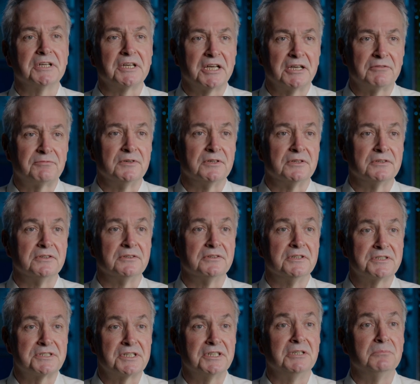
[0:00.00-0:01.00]
effort that the
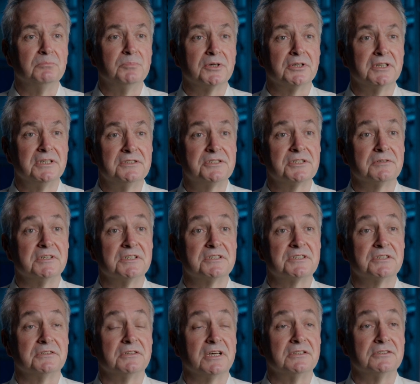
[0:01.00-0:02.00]
team put into it
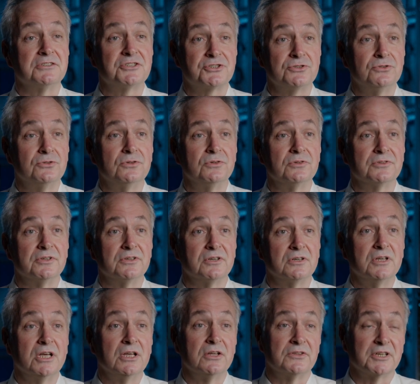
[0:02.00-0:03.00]
to ensure that
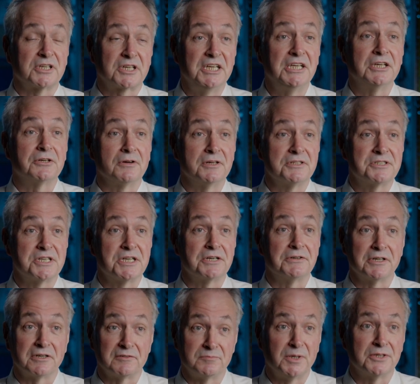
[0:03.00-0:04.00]
the key criteria
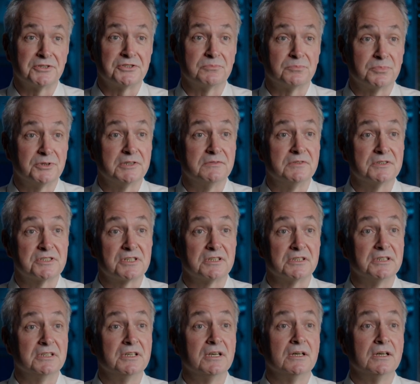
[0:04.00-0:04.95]
I've mentioned previously